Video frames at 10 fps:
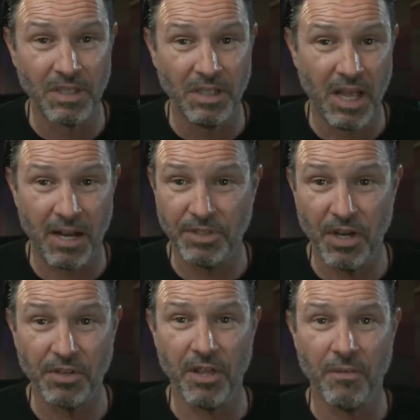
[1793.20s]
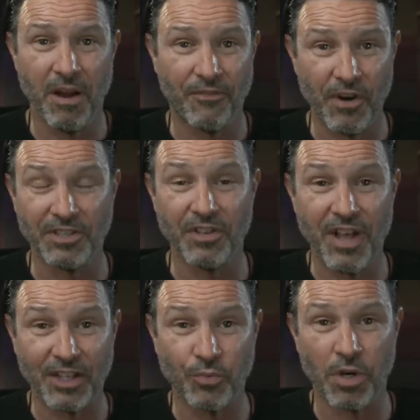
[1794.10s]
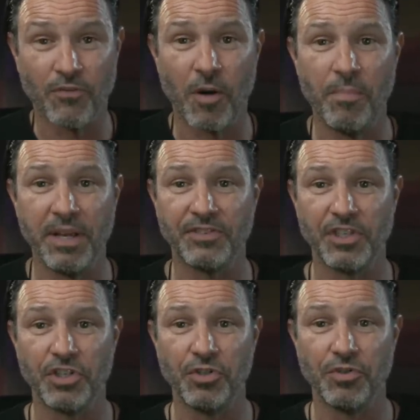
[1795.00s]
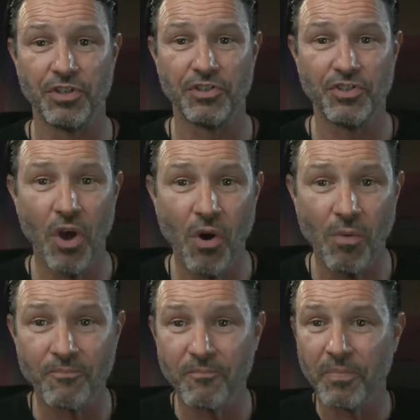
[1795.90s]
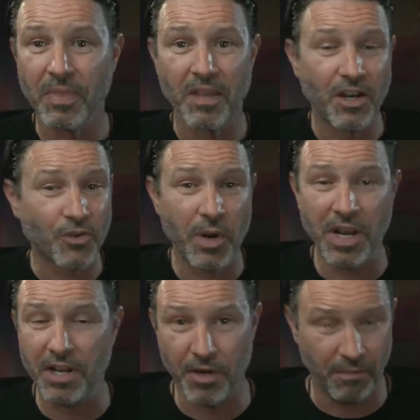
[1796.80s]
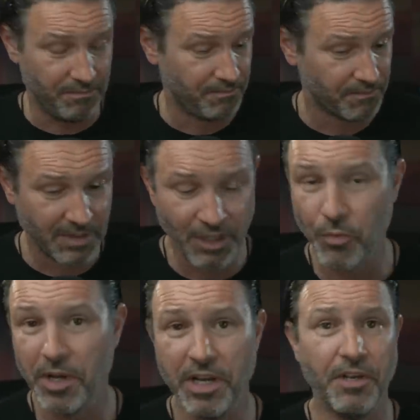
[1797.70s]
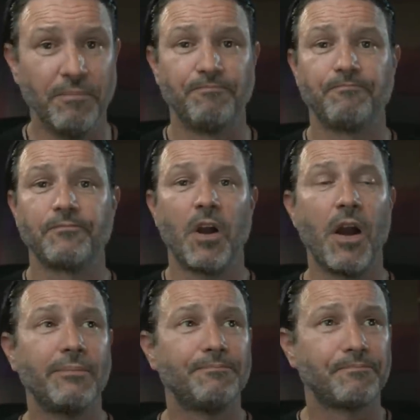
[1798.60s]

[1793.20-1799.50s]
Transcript: And I'm telling you, my friends, that's one of our biggest issues. So here's what we need to do. Here's what we need to do. All right.